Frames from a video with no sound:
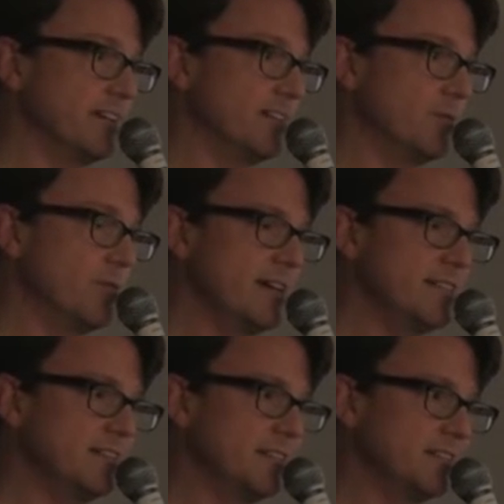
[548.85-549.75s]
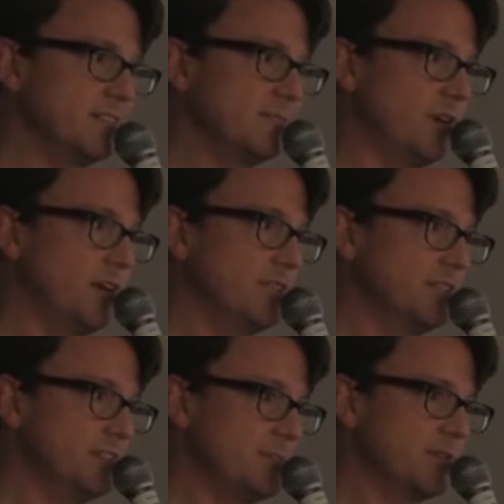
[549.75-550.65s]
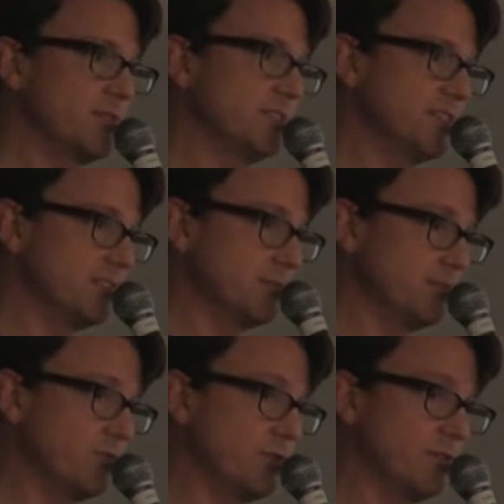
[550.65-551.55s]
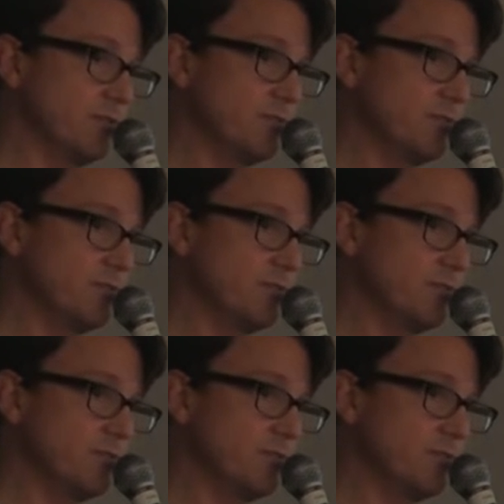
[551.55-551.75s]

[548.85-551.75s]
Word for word: in a way that doesn't involve the typical systems for,